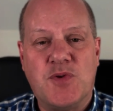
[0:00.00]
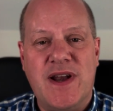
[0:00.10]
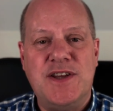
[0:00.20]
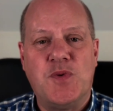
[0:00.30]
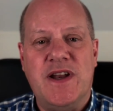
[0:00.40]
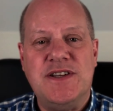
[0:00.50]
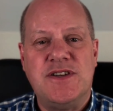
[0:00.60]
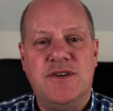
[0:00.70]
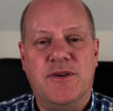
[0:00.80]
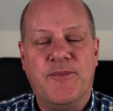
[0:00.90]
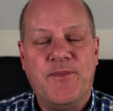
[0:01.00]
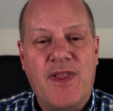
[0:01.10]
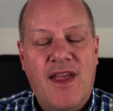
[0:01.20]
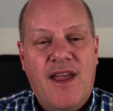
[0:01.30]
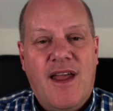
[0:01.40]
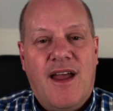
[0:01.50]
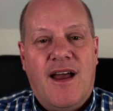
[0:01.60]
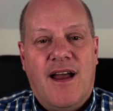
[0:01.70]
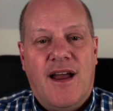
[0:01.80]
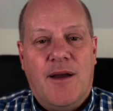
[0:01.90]
2022.
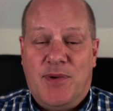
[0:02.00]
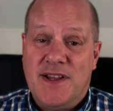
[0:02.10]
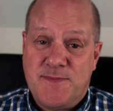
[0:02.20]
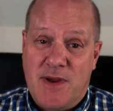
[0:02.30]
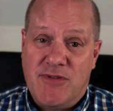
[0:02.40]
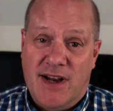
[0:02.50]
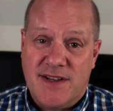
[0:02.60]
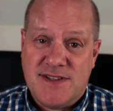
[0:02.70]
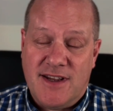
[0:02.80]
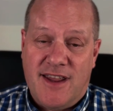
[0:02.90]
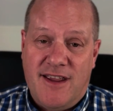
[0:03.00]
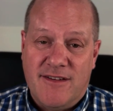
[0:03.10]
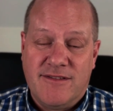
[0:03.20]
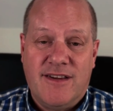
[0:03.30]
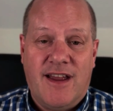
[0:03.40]
But let's be realistic here.